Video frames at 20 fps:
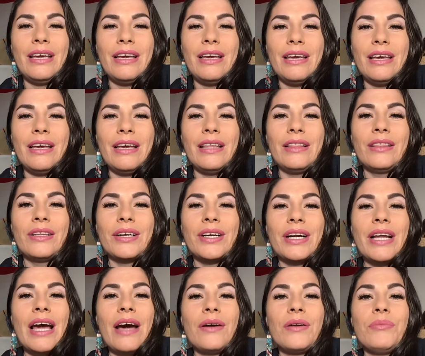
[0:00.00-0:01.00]
and learn
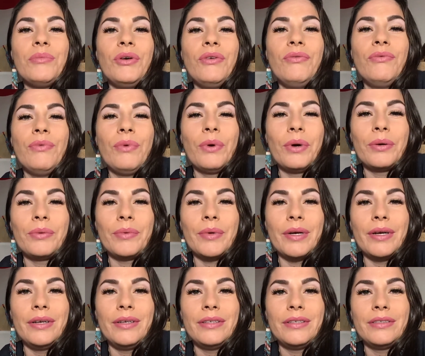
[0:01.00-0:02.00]
how to move
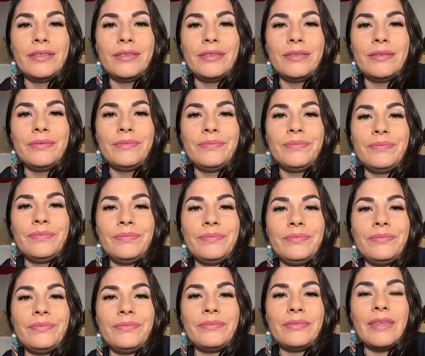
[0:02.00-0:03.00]
forward
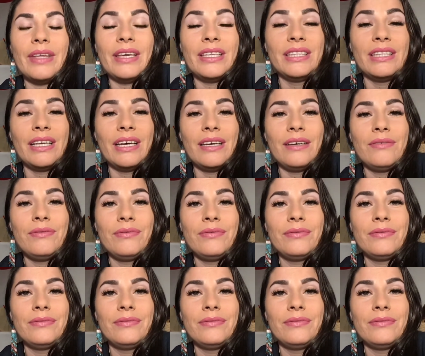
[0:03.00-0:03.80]
in life